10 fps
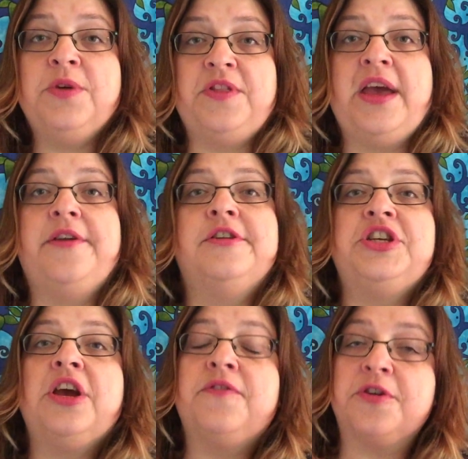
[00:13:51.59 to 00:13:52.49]
with the
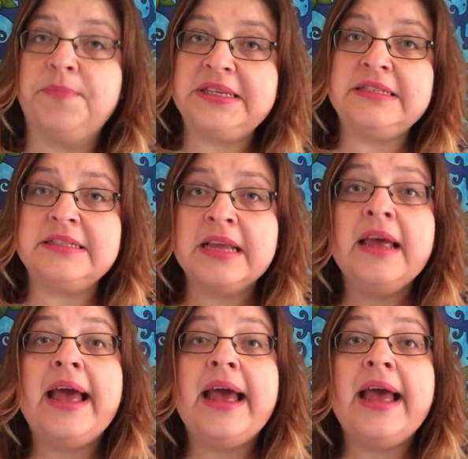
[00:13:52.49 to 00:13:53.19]
energy of your business